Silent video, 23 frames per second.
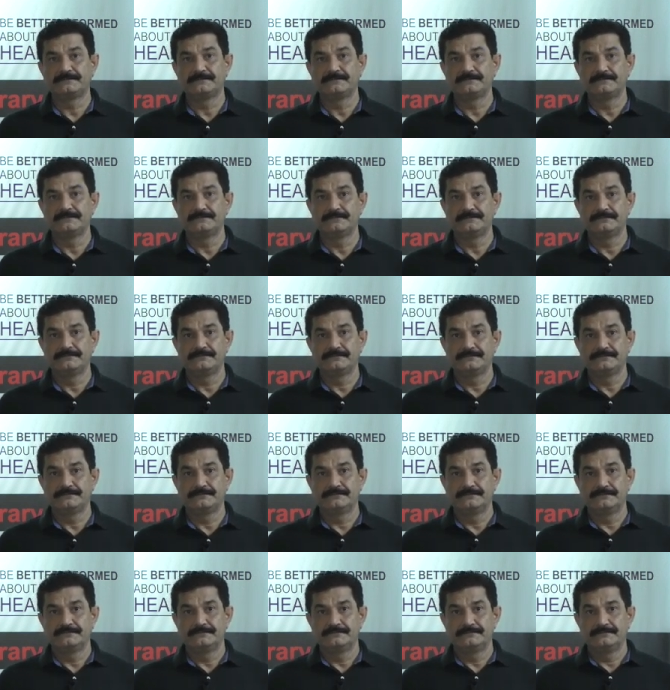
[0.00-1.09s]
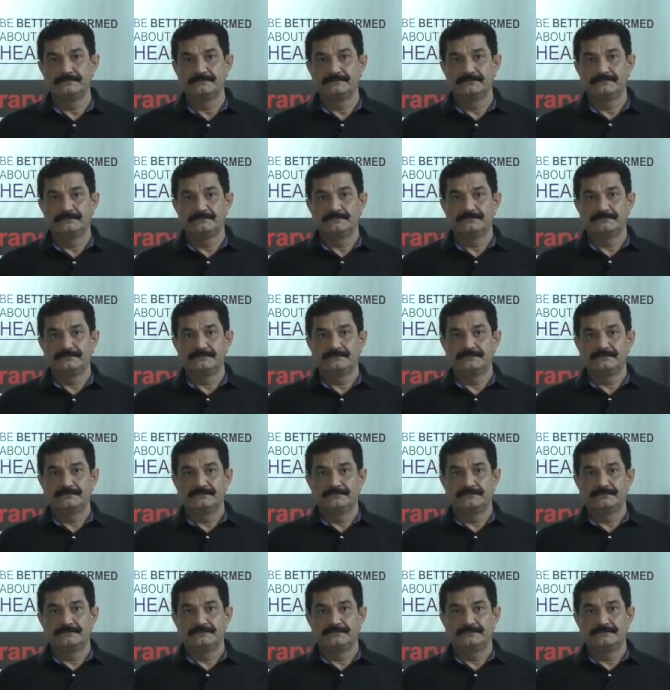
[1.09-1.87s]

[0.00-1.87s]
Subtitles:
[no speech]